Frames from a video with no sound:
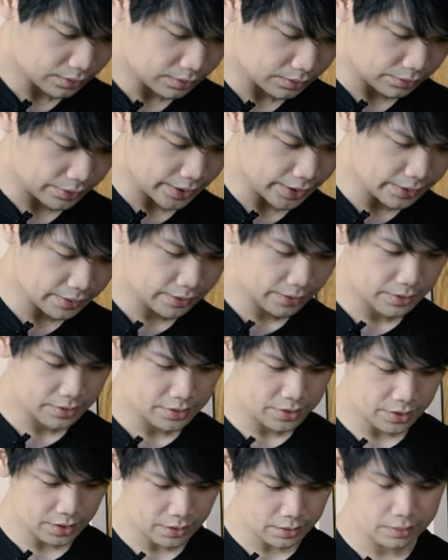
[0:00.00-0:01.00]
Okay,
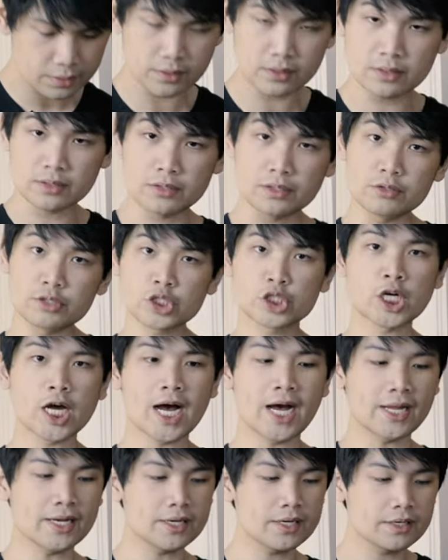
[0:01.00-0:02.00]
so new
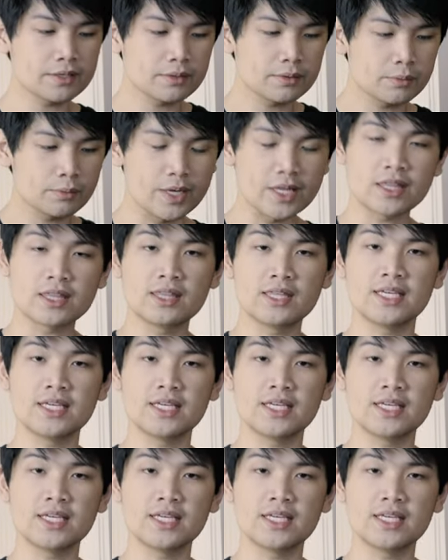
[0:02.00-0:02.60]
shot with